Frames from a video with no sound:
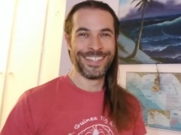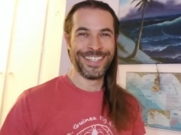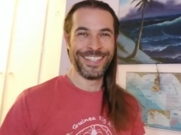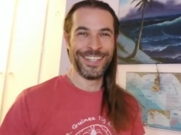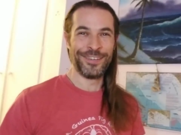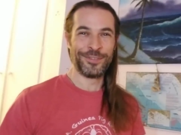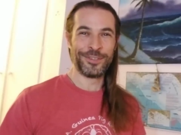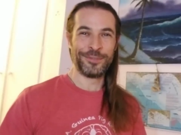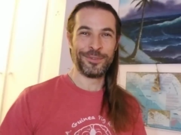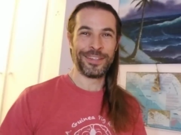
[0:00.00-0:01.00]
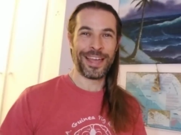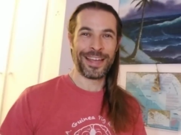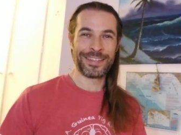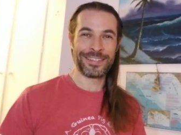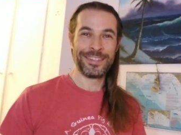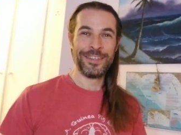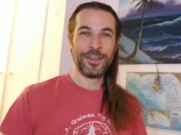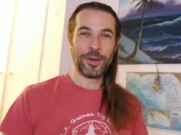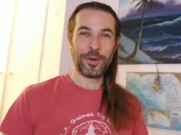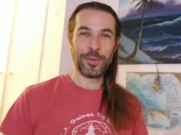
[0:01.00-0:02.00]
never relax.
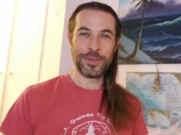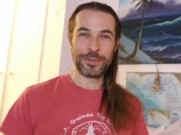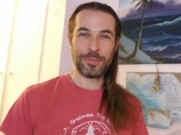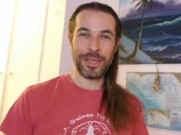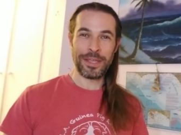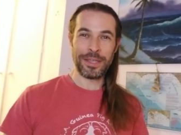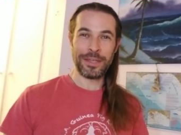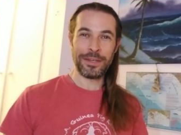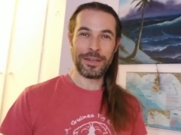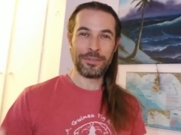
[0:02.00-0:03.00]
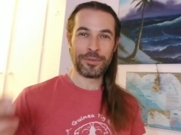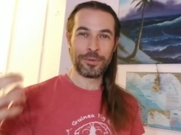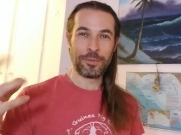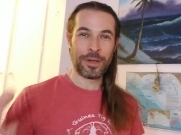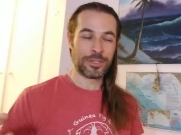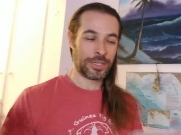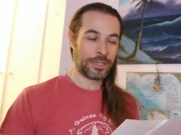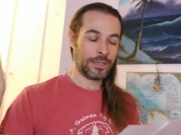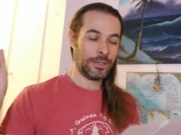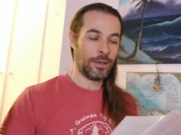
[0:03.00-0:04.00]
Always making, never watching.